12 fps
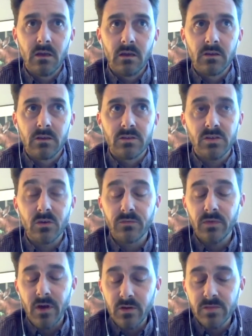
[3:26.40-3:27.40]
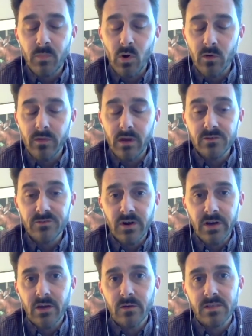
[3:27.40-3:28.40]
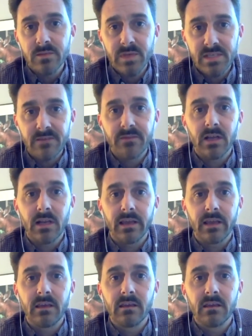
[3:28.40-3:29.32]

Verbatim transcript: So for those rhinos specifically,